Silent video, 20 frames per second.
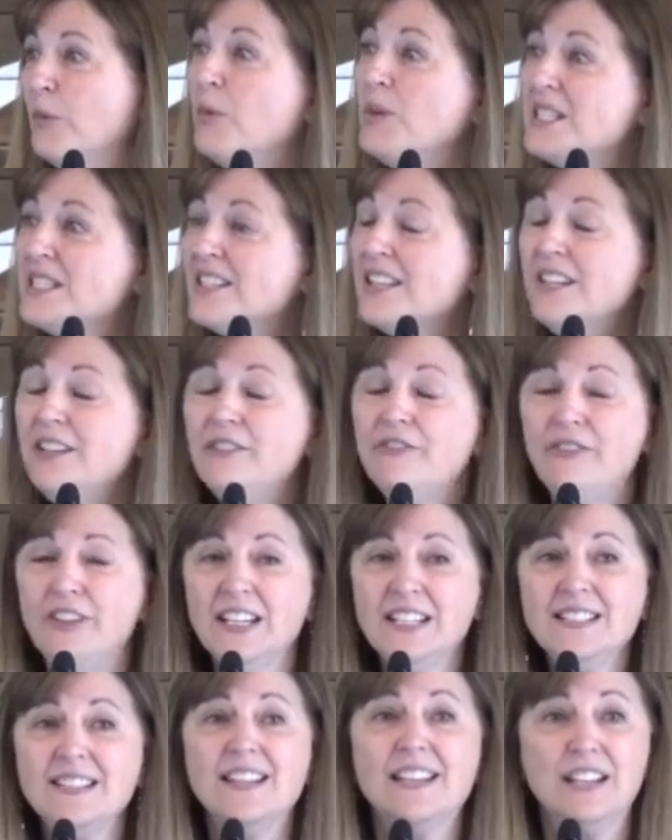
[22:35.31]
What's going to
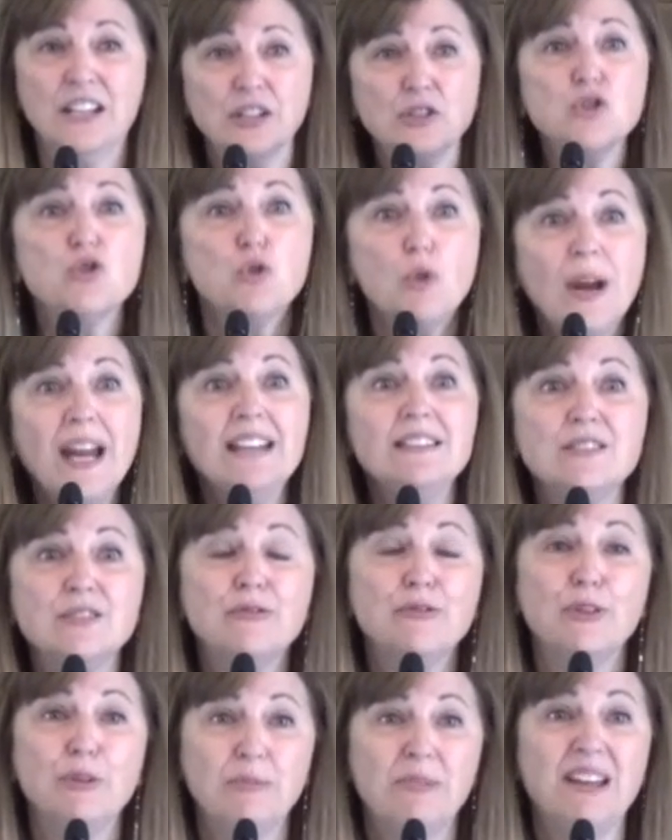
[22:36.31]
fix it?
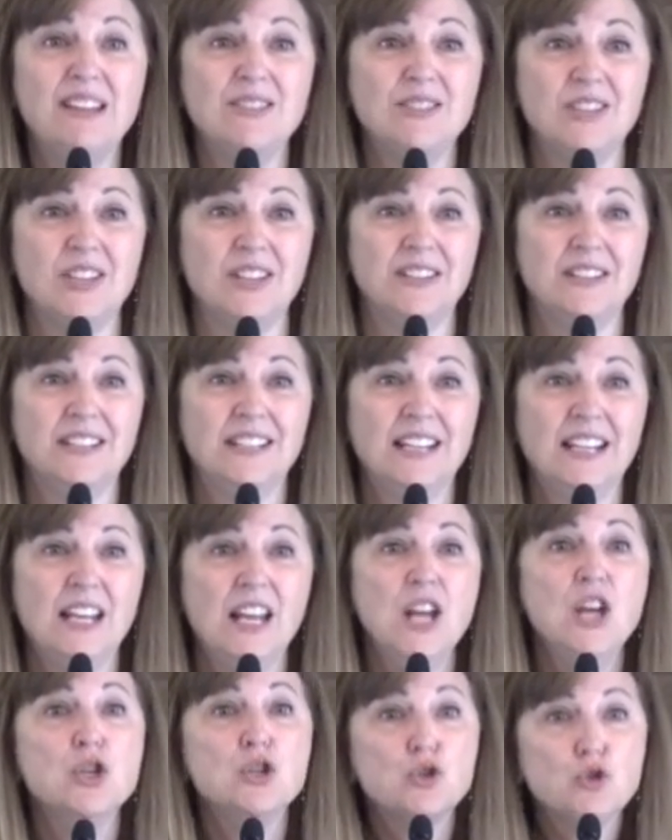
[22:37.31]
Transformation.
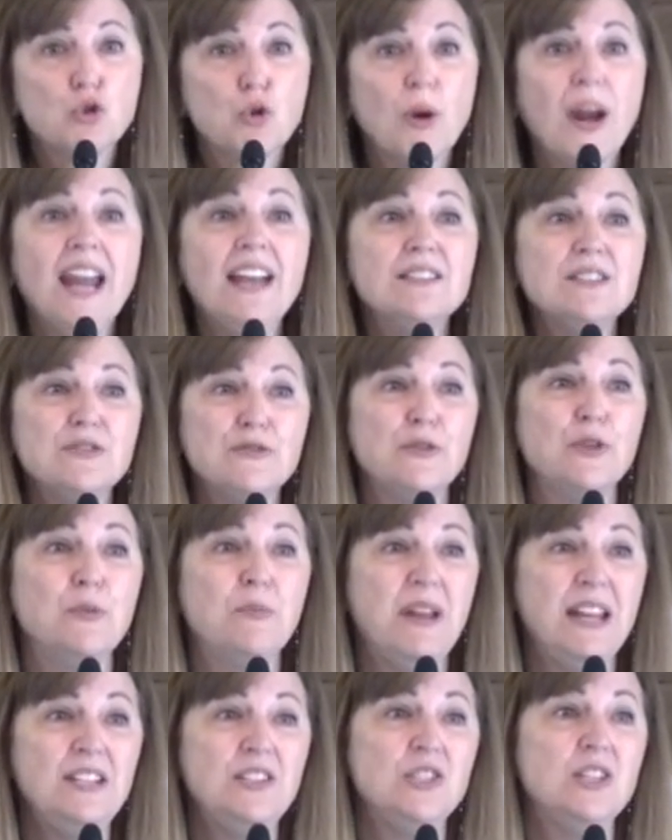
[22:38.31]

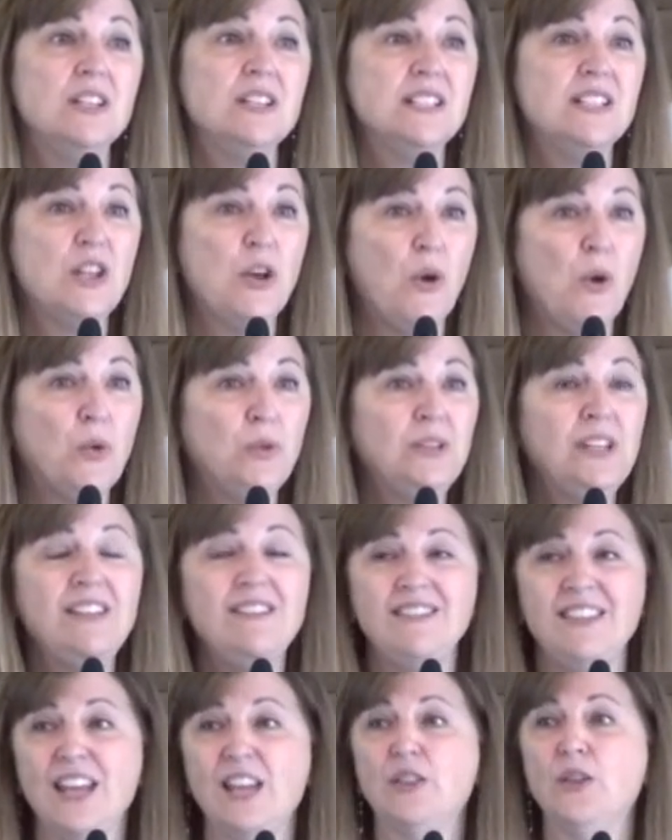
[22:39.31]
Transformation is the
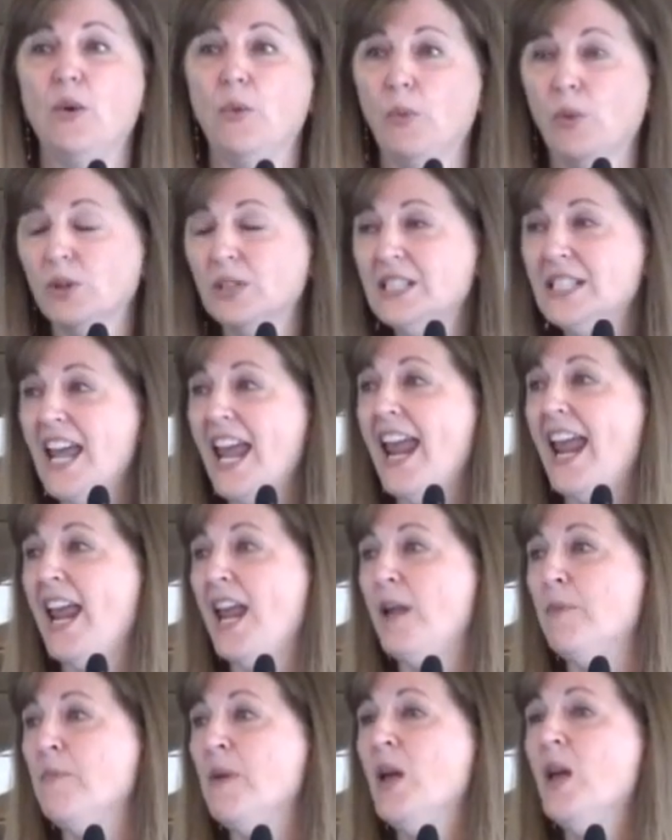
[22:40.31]
only thing that will
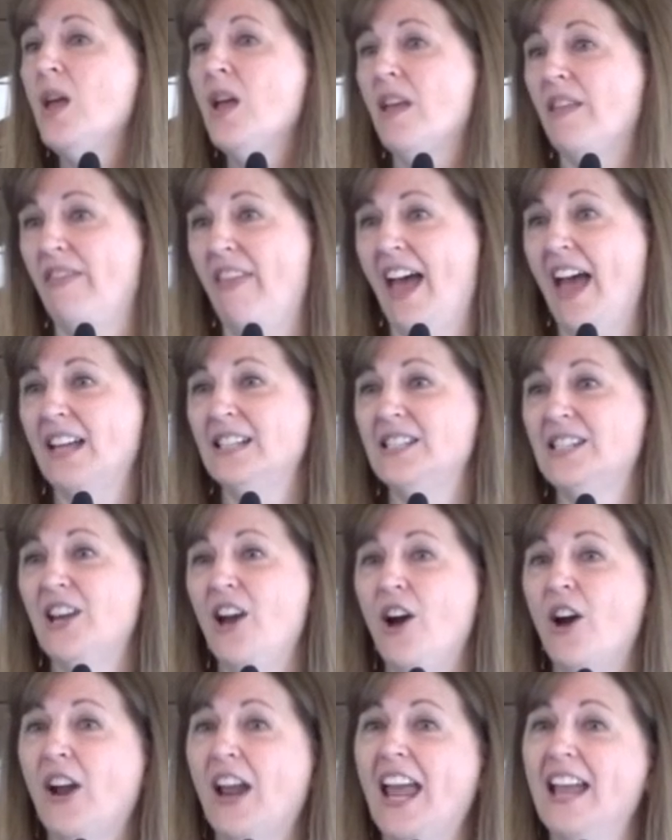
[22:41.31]
tame that
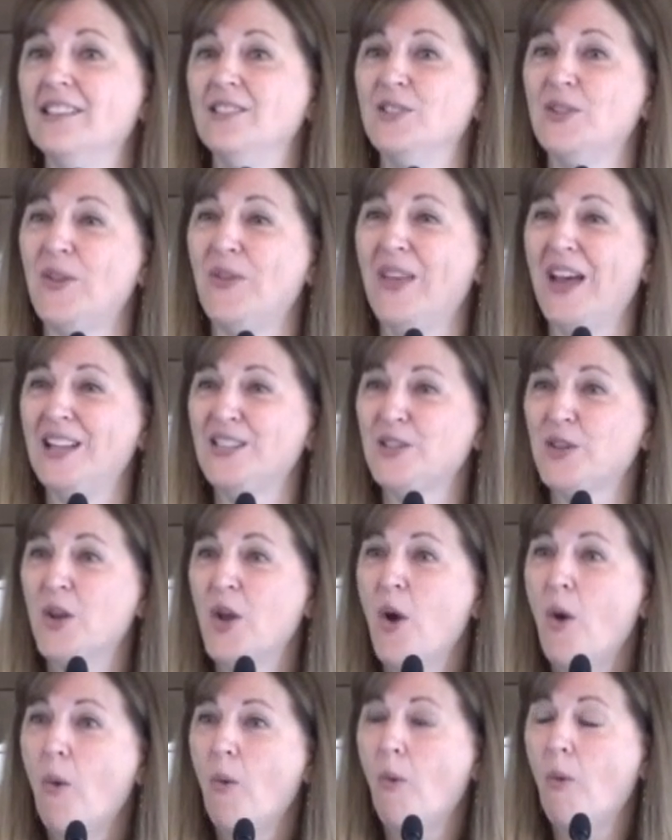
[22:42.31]
tongue. And so that's
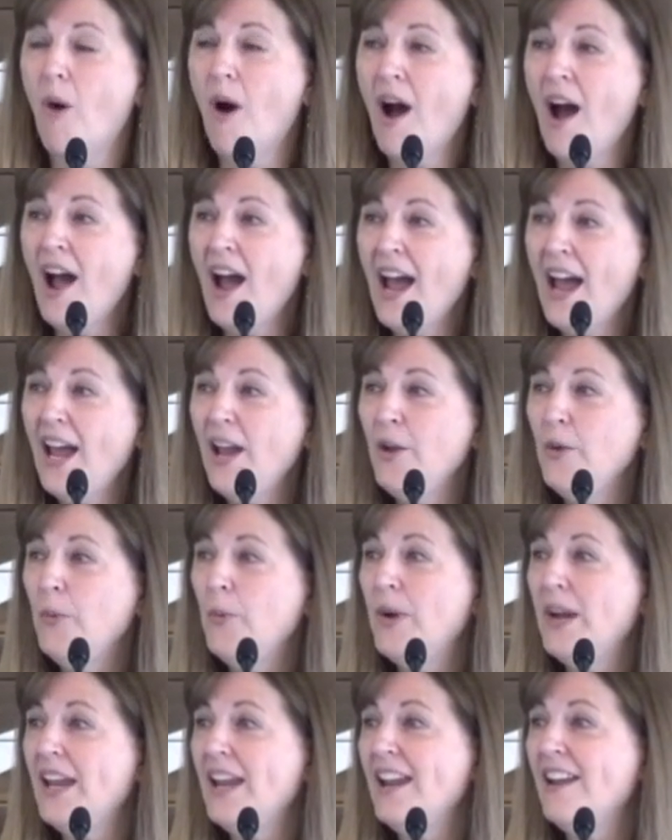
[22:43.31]
why
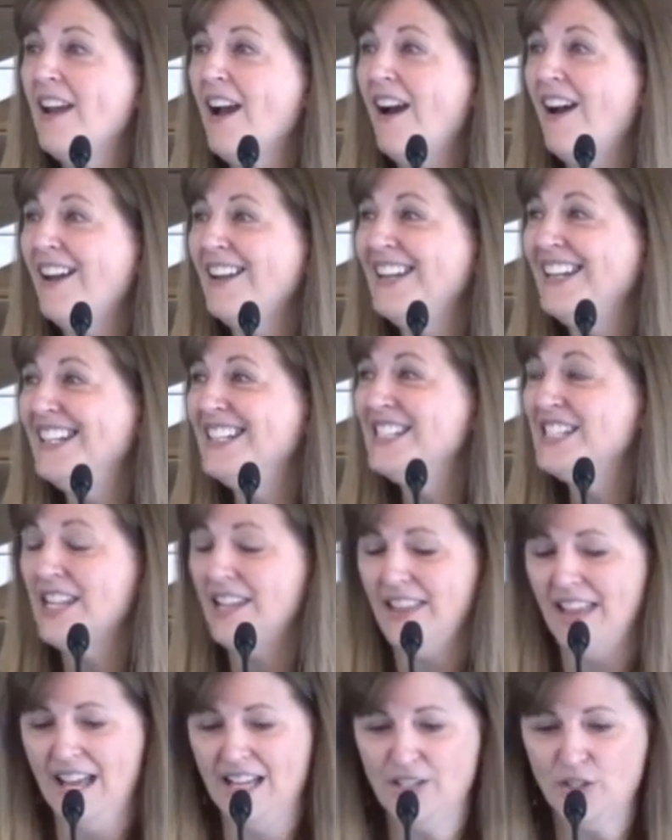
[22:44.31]
we got
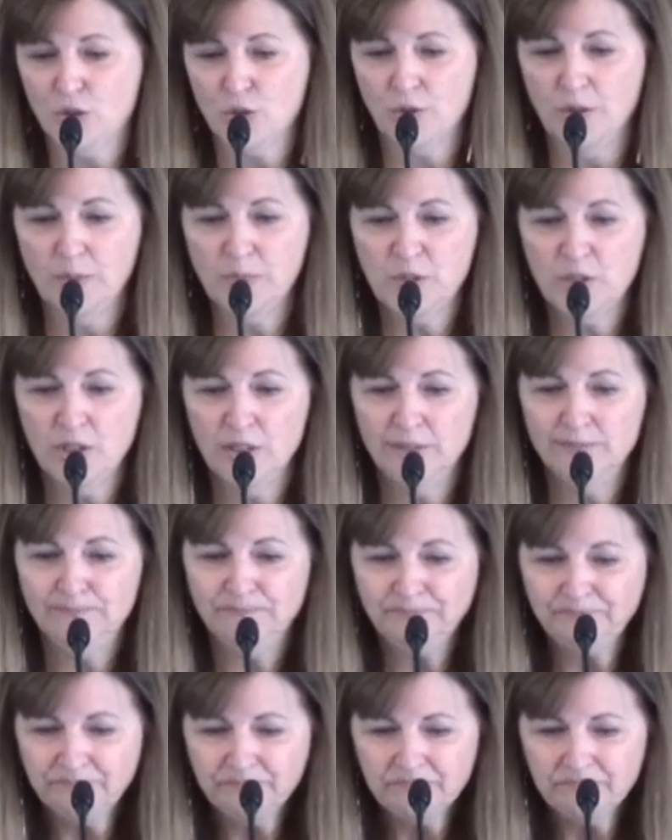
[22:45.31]
into that scripture.